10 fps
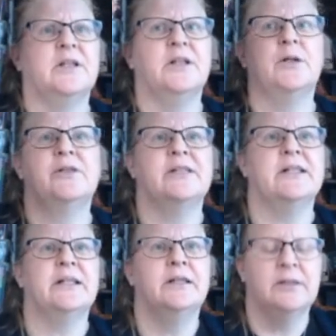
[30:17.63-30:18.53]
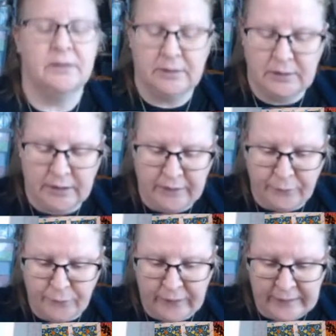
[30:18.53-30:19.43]
ceiling kind of
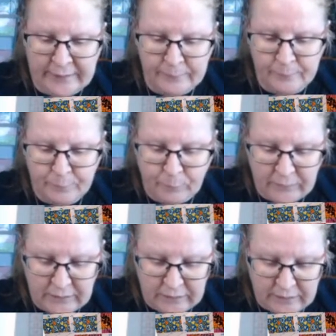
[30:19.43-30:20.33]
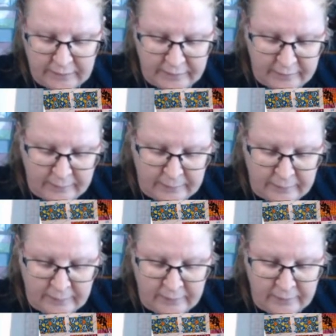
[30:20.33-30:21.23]
feeling.
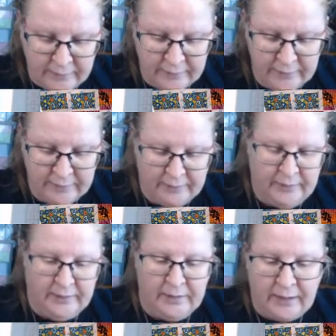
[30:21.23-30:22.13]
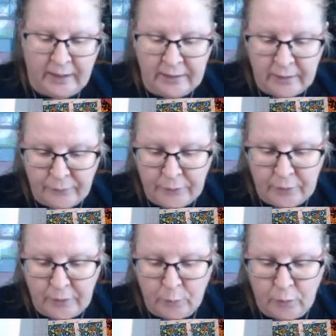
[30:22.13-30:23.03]
I love
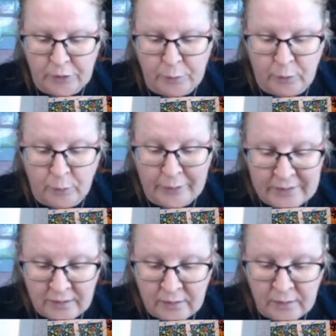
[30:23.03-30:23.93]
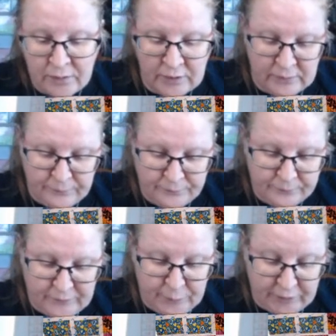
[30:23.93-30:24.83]
the wall-to-wall windows,
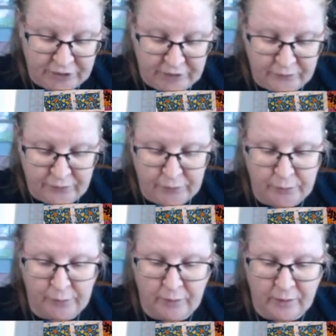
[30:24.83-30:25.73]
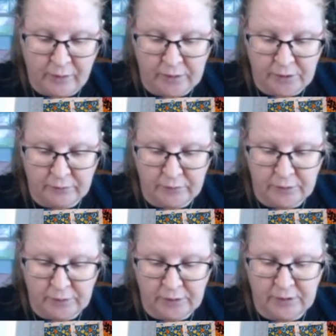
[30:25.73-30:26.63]
especially if you are not
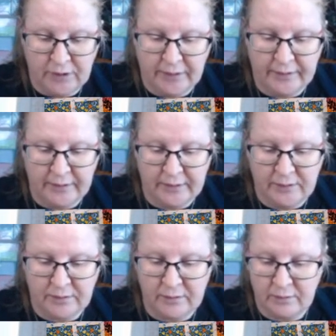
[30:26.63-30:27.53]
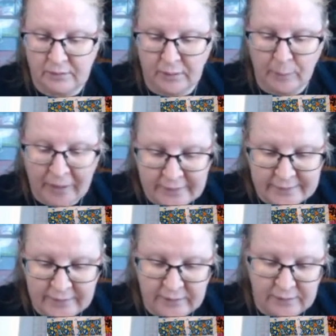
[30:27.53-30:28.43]
overlooked. I think that's
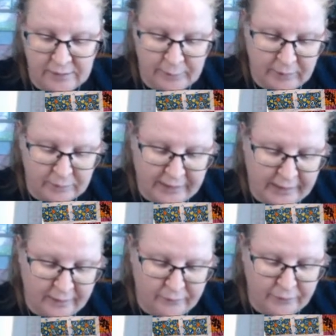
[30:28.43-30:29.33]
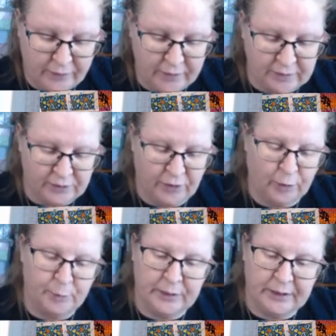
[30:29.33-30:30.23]
amazing to be able to have curtains
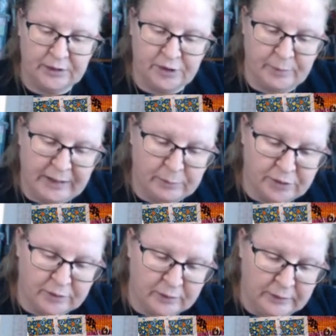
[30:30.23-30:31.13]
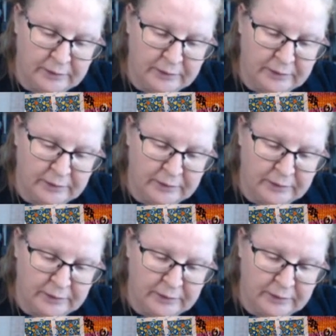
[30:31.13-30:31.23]
open and just be able to